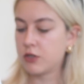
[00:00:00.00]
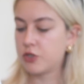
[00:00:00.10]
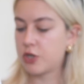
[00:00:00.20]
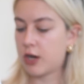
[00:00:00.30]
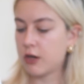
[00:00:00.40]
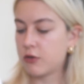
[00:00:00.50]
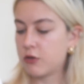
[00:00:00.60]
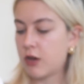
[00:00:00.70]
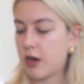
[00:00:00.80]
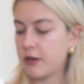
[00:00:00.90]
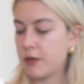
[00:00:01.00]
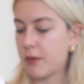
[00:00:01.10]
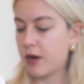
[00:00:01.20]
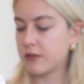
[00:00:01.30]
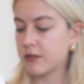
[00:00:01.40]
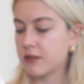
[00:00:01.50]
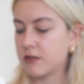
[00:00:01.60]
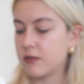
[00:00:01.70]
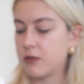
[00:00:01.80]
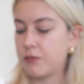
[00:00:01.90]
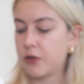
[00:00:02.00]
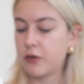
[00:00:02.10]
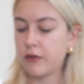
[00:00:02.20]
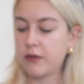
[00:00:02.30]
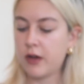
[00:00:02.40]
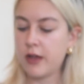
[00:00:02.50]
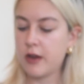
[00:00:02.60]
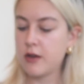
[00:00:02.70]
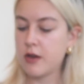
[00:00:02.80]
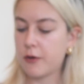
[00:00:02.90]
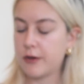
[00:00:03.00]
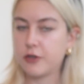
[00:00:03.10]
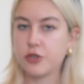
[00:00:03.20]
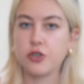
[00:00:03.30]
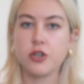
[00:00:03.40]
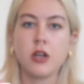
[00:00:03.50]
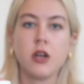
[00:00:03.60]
Charcoal Honey Mask to purify and nourish.